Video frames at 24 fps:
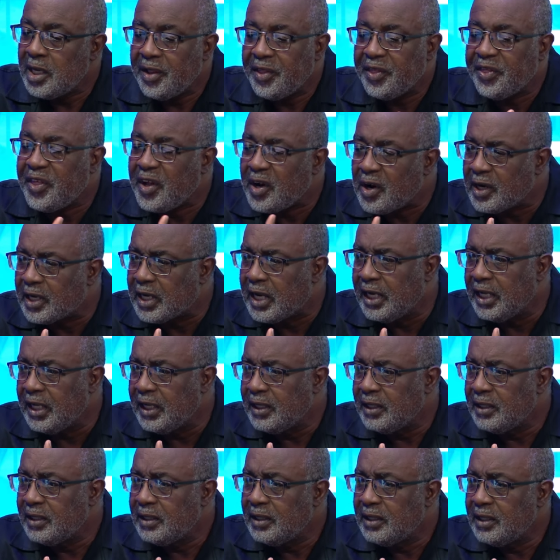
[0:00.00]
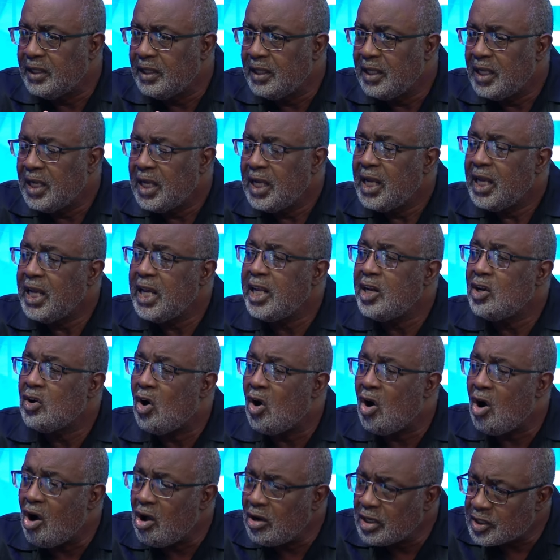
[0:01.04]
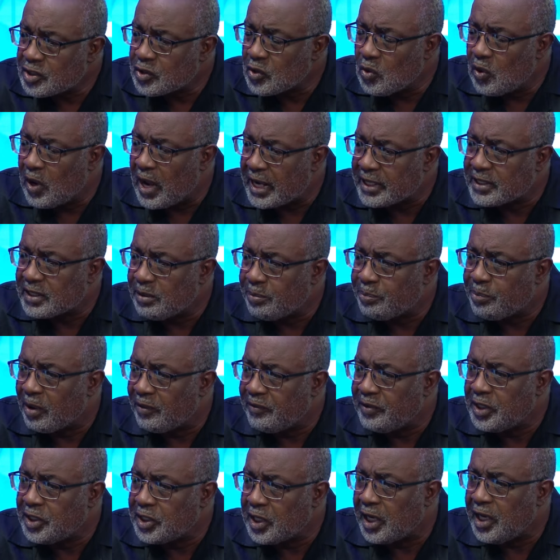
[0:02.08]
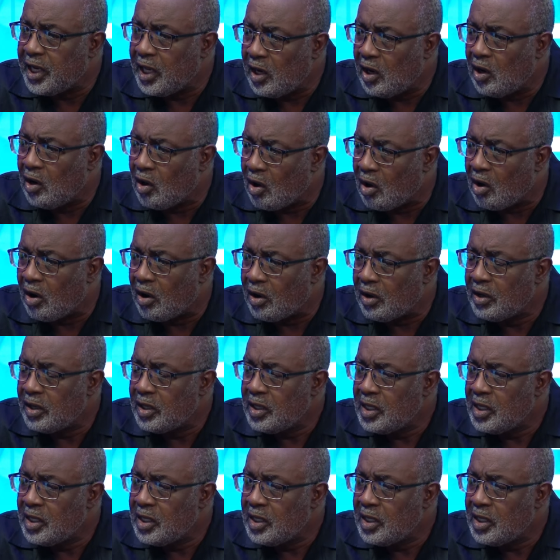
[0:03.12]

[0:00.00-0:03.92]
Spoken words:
Thirdly, it also has the provision in law